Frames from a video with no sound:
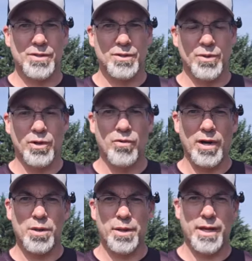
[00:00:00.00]
They're doing
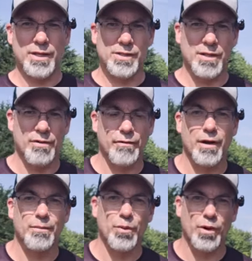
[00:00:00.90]
great things and they're
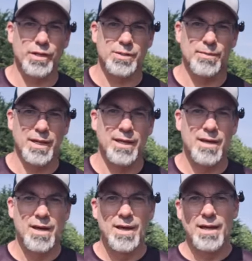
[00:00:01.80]
very important to
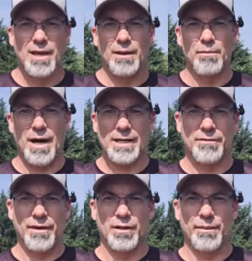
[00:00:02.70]
me and my
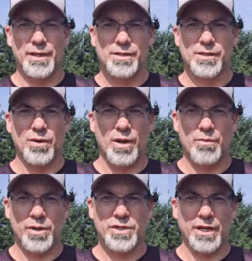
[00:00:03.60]
development, so I
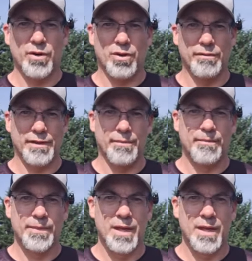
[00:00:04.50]
appreciate all of them.